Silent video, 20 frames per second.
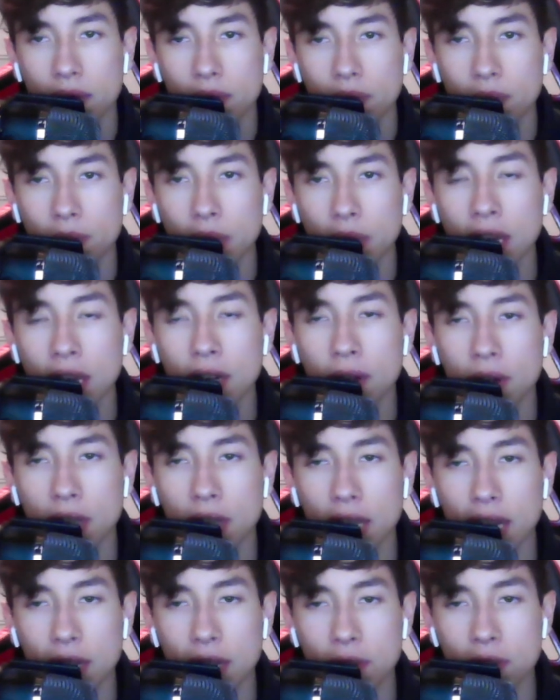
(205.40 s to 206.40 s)
You can go
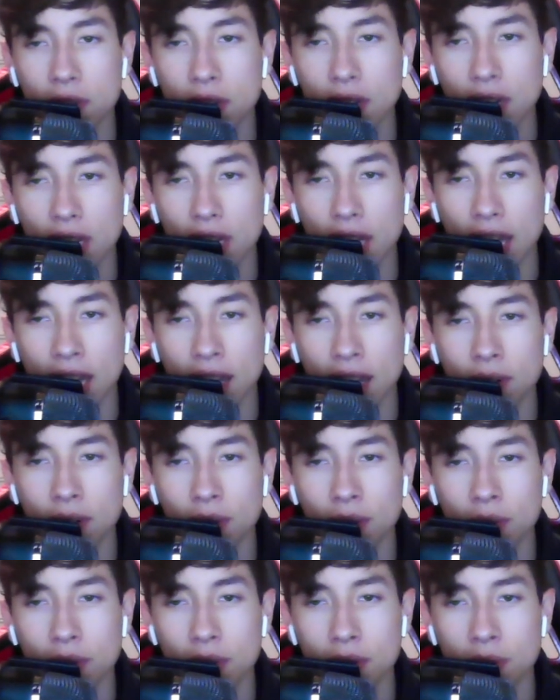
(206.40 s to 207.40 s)
electric and
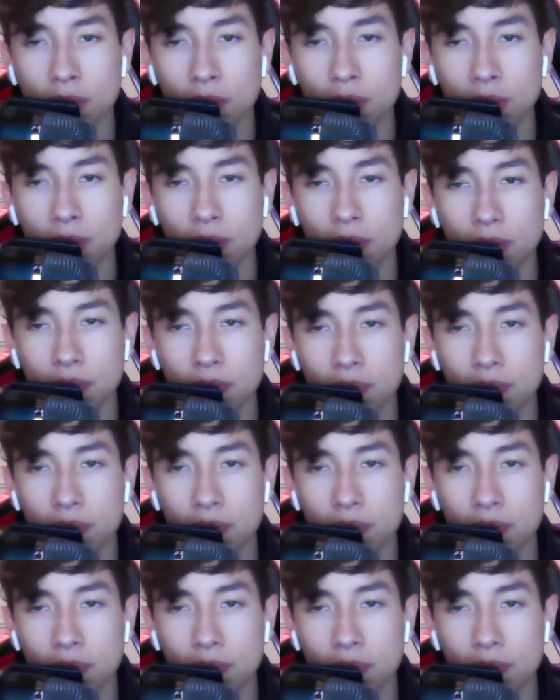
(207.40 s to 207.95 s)
old school.